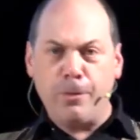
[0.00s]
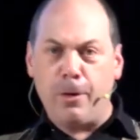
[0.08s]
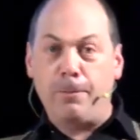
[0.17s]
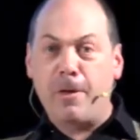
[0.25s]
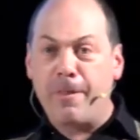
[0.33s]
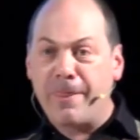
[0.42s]

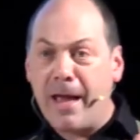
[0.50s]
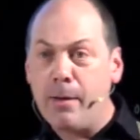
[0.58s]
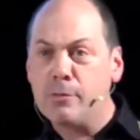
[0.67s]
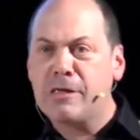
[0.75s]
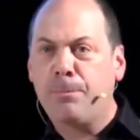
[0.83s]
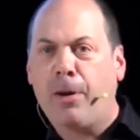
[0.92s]
them that there
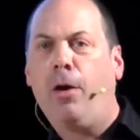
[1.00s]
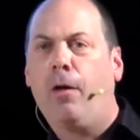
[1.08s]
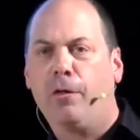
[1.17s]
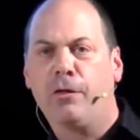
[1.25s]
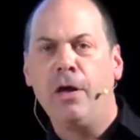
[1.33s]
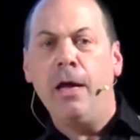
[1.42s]
was a
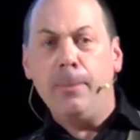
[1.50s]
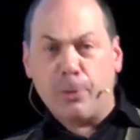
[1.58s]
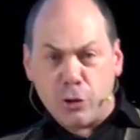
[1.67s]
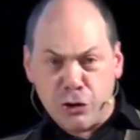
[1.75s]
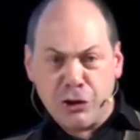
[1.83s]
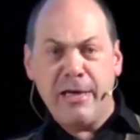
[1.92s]
plot
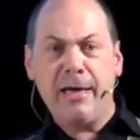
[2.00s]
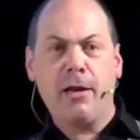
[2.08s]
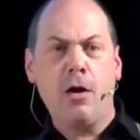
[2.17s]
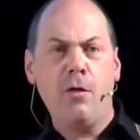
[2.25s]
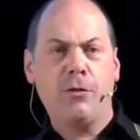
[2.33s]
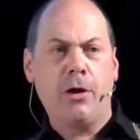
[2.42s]
because she had
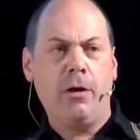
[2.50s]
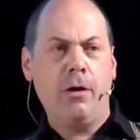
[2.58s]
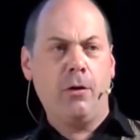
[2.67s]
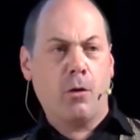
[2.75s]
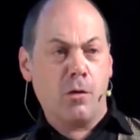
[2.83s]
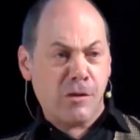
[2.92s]

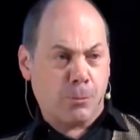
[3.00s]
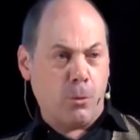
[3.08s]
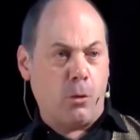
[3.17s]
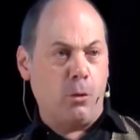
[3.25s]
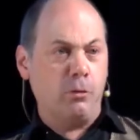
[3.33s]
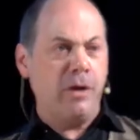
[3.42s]
overheard
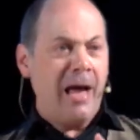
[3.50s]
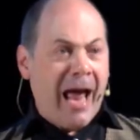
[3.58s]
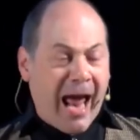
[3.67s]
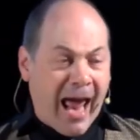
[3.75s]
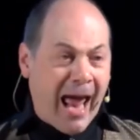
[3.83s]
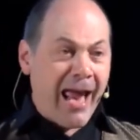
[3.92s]
Oswald
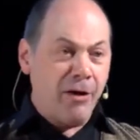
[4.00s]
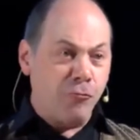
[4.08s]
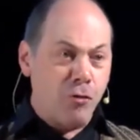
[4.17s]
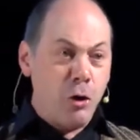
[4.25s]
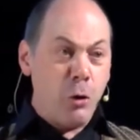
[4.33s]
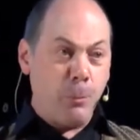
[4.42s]
and
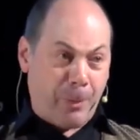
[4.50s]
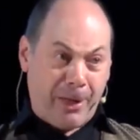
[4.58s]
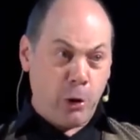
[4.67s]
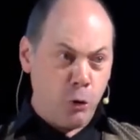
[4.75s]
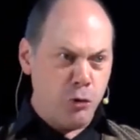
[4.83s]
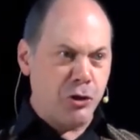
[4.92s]
Ruby,
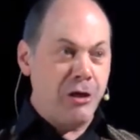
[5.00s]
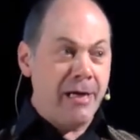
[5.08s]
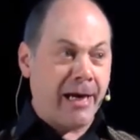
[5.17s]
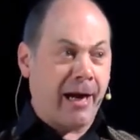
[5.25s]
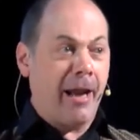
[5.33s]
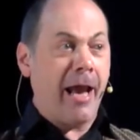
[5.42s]
who she
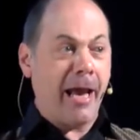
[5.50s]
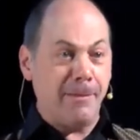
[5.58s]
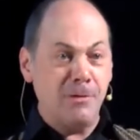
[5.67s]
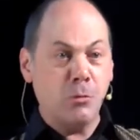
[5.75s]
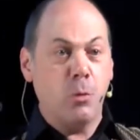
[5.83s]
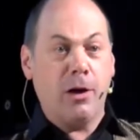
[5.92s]

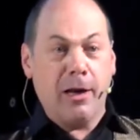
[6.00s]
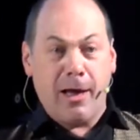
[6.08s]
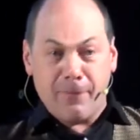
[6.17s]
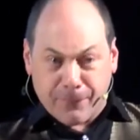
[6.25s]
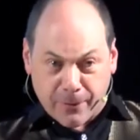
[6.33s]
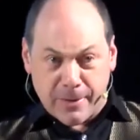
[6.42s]
claims were
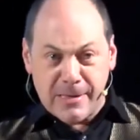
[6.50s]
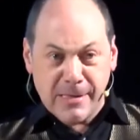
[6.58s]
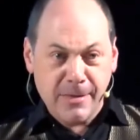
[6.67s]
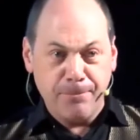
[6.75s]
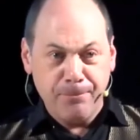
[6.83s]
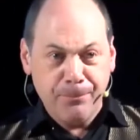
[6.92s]

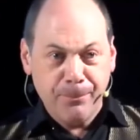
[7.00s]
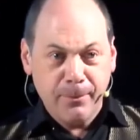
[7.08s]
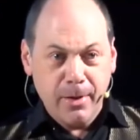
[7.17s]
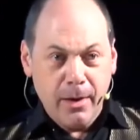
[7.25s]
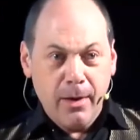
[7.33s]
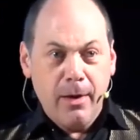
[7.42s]
lovers,
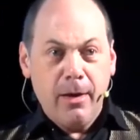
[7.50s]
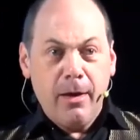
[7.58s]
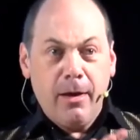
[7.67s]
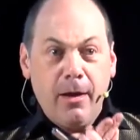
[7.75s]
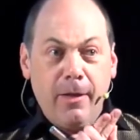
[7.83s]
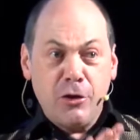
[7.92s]

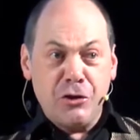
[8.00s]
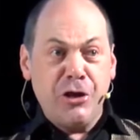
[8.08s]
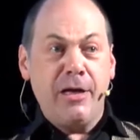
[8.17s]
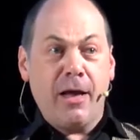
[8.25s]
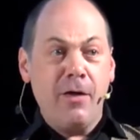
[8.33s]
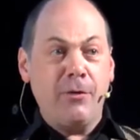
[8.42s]
she
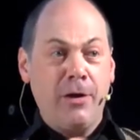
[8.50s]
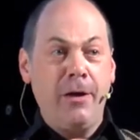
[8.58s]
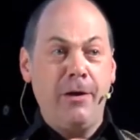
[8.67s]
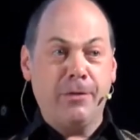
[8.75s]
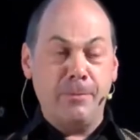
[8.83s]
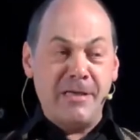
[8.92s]
had
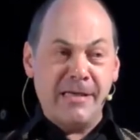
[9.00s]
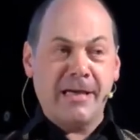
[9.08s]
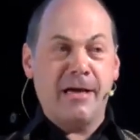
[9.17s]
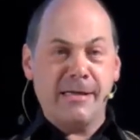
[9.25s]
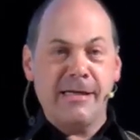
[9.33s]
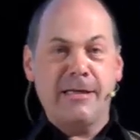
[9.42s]
overheard them
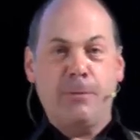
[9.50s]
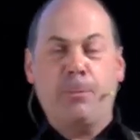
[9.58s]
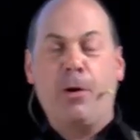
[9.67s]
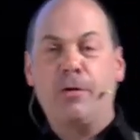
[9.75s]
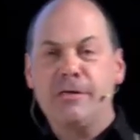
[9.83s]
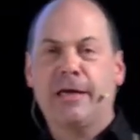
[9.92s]
discussing the
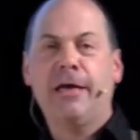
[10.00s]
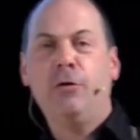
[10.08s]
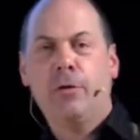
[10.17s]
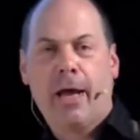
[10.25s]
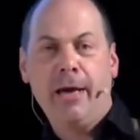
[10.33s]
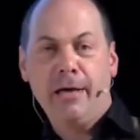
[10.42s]
plot to kill
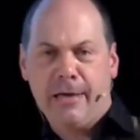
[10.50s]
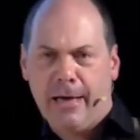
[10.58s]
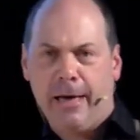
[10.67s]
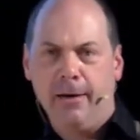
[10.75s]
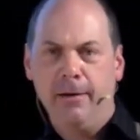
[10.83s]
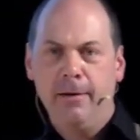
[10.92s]

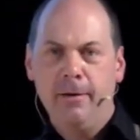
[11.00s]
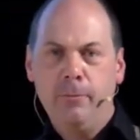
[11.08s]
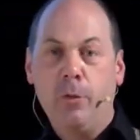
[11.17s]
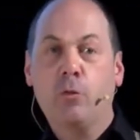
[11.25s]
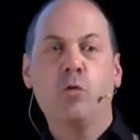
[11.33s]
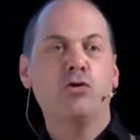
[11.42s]
Kennedy.
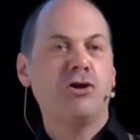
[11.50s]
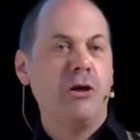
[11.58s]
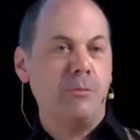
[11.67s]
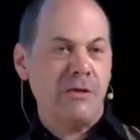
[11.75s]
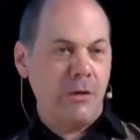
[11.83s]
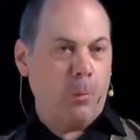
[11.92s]
Well, of course, she
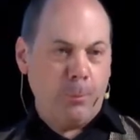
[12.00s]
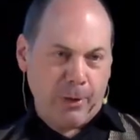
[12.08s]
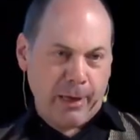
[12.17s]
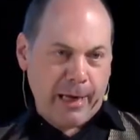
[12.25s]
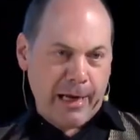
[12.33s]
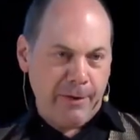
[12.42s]
was not
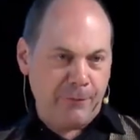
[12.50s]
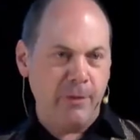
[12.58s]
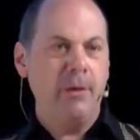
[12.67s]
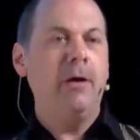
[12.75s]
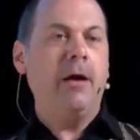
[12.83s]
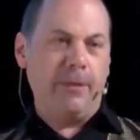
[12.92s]
believed.
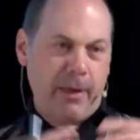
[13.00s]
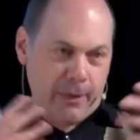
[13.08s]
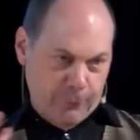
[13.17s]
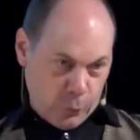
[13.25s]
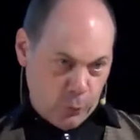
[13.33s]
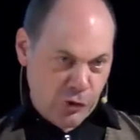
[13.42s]
And then,
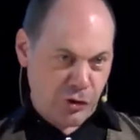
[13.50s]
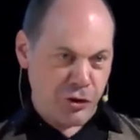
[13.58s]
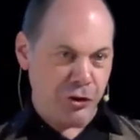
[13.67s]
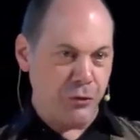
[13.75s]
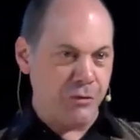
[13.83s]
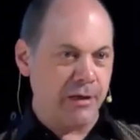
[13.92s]
of course, the
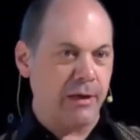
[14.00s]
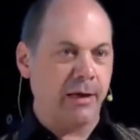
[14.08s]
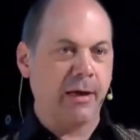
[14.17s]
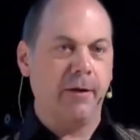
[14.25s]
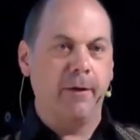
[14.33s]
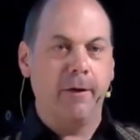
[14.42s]
shooting
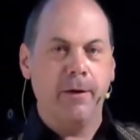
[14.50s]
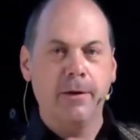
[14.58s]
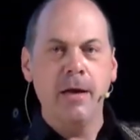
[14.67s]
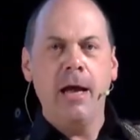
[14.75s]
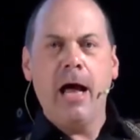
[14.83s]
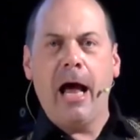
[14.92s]
occurred.
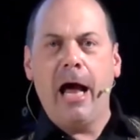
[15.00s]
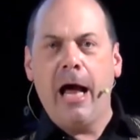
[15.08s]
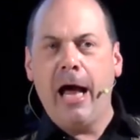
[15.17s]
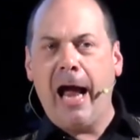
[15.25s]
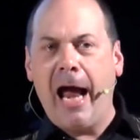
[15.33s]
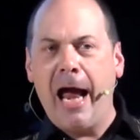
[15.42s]

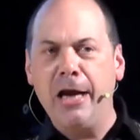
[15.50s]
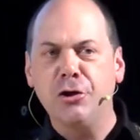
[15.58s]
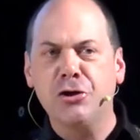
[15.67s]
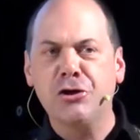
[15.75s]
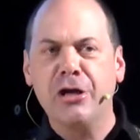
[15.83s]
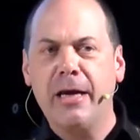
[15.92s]
Uh,
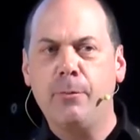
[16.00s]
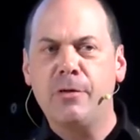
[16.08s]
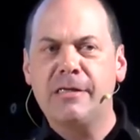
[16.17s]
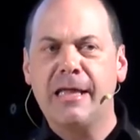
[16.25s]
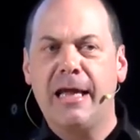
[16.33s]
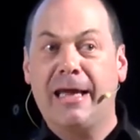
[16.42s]
and she
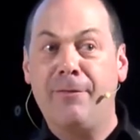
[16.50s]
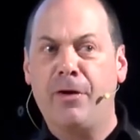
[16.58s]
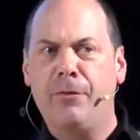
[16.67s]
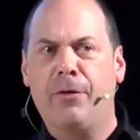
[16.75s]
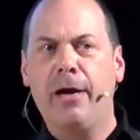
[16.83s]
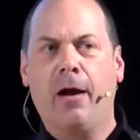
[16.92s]
was then given a
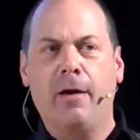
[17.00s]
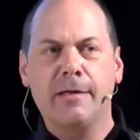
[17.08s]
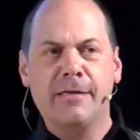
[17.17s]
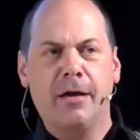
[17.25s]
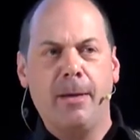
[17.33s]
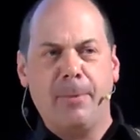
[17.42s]
very hard
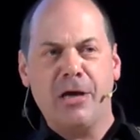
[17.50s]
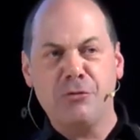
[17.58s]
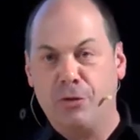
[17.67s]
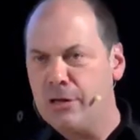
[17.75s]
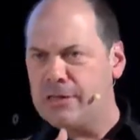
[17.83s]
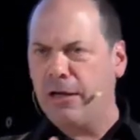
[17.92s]
time later on as a